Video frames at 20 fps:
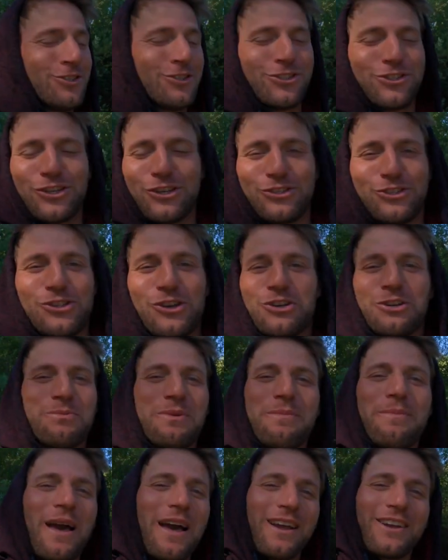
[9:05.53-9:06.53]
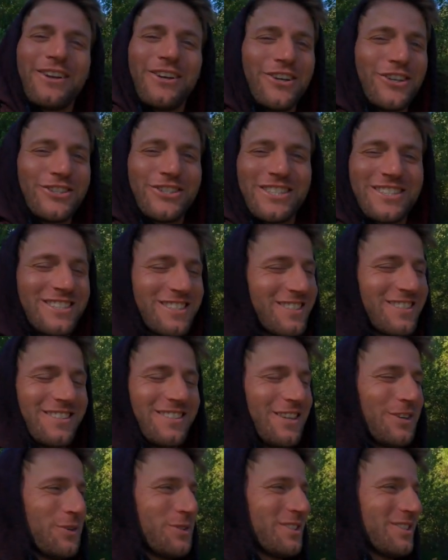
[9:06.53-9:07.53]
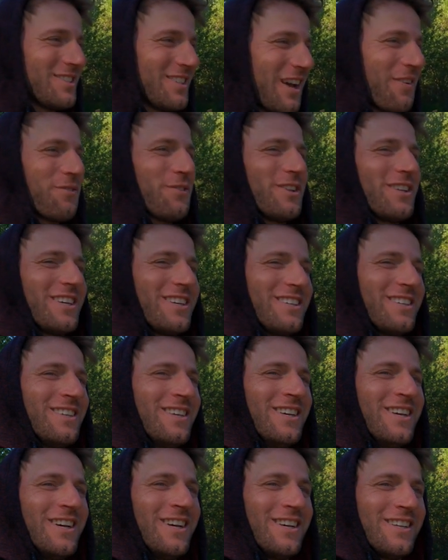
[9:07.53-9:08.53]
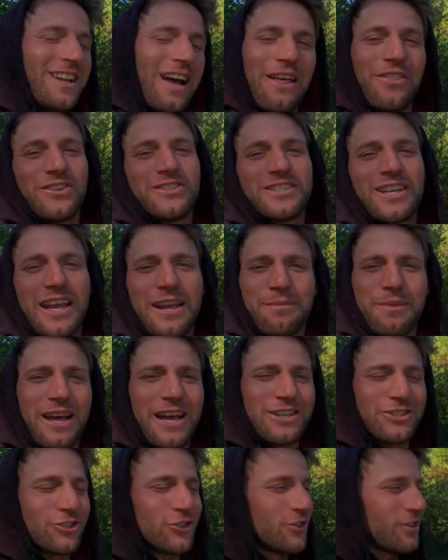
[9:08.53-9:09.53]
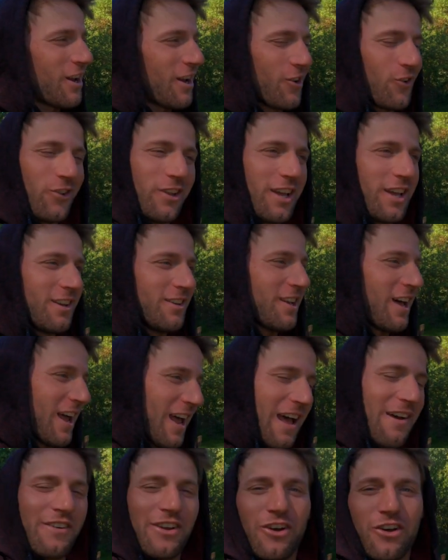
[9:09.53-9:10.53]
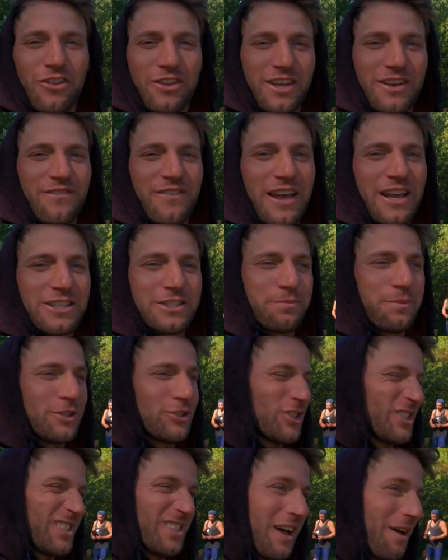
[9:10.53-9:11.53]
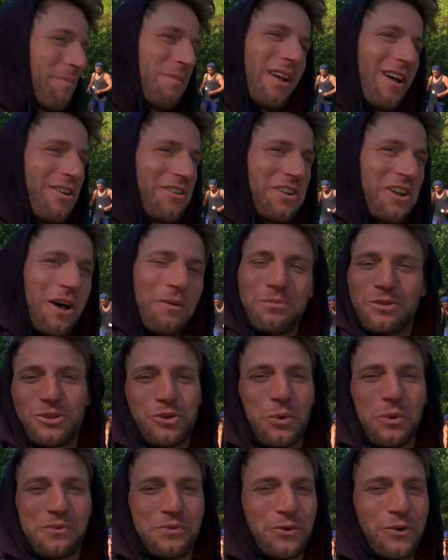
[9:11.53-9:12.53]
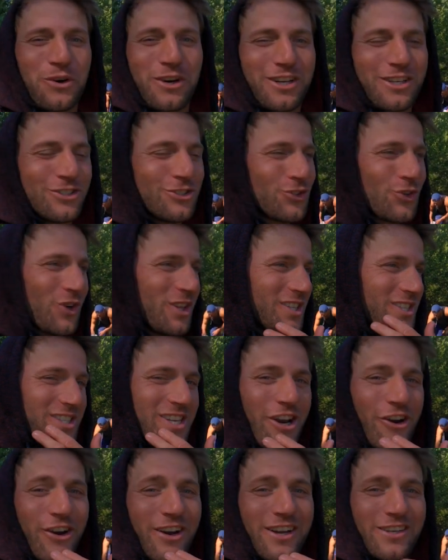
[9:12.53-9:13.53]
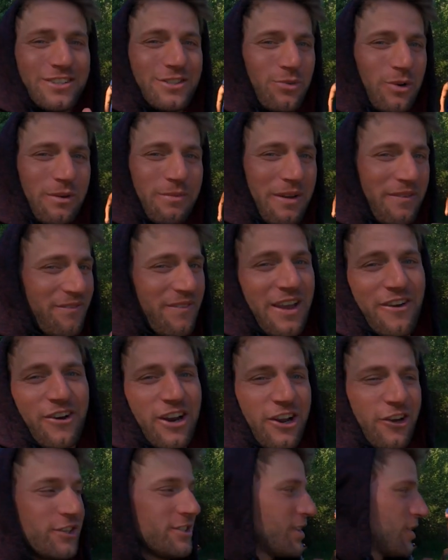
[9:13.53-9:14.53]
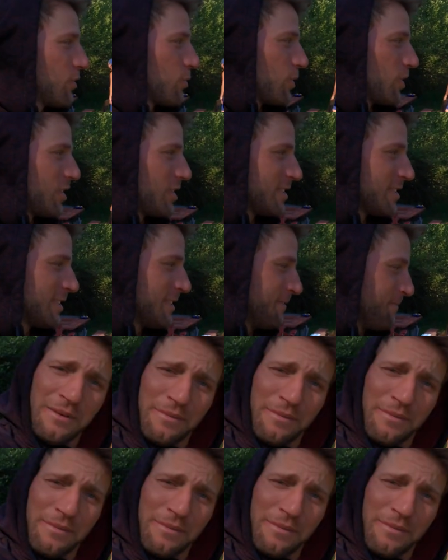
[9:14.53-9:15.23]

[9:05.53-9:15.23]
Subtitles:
So stoked to be back here. It was definitely not the same last year, not only not having all the events, but just not being able to come to the North Fork and enjoy this area, because it's one of my favorite areas in the world.